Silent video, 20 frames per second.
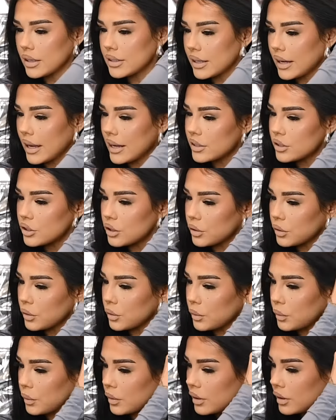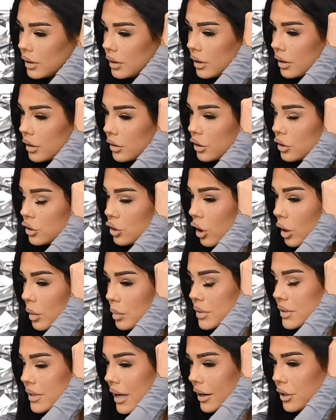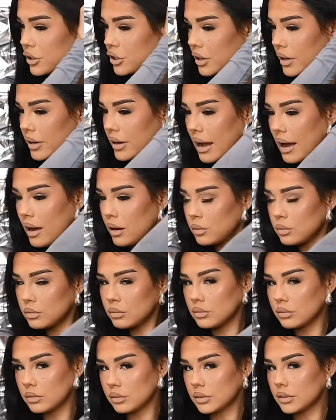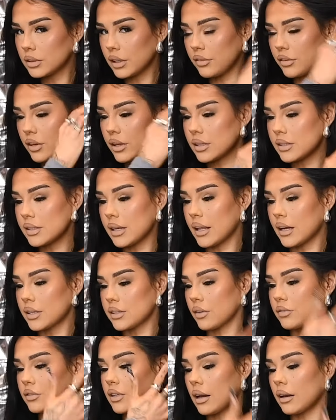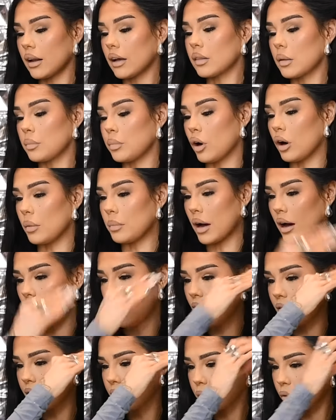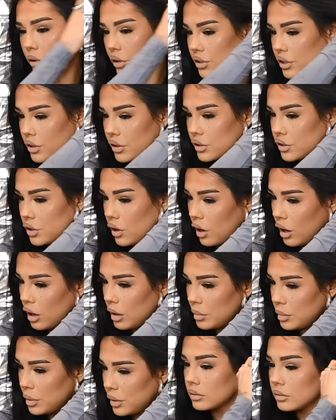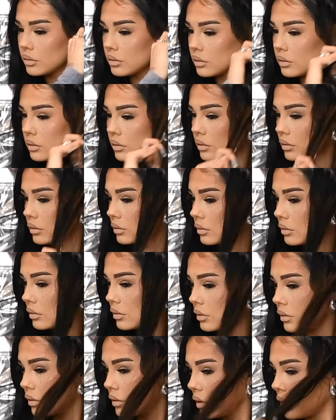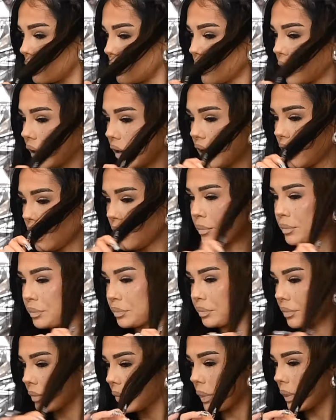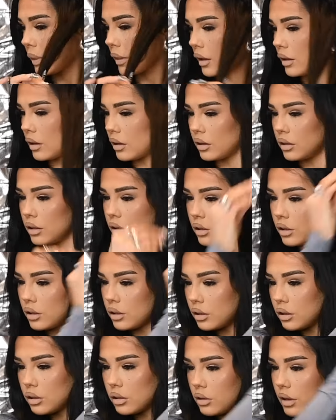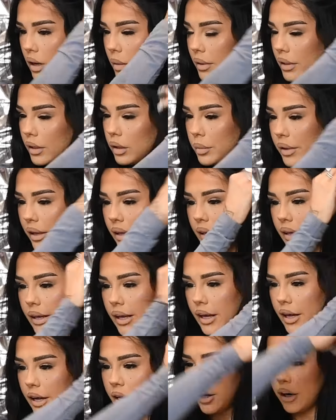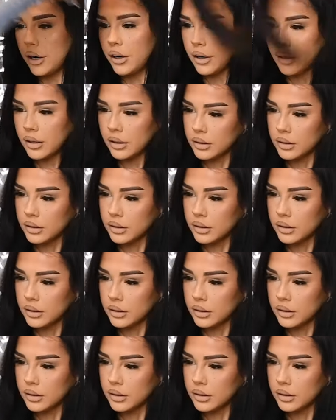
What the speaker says: to get to the top section now. Don't know if you can see that. So I've done like the bottom half, we're onto the top. We're gonna grab a little bit here.